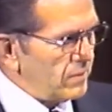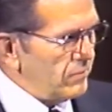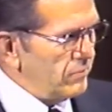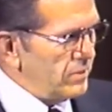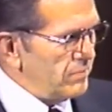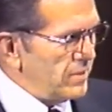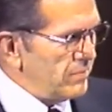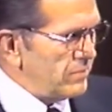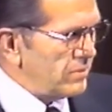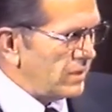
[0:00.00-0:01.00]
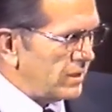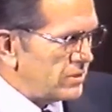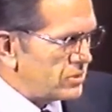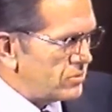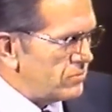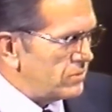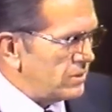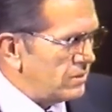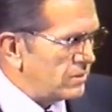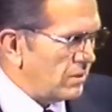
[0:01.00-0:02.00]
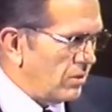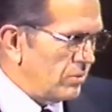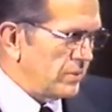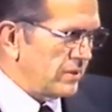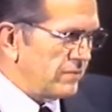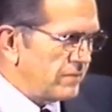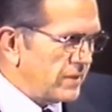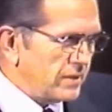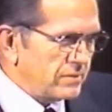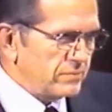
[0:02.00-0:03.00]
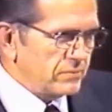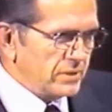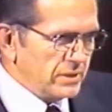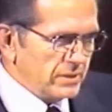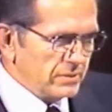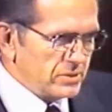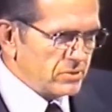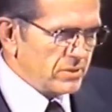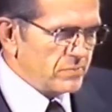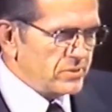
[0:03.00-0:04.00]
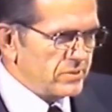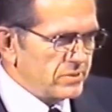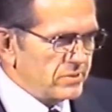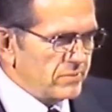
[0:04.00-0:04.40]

Remember that soothing, calming effect of reading the Scriptures.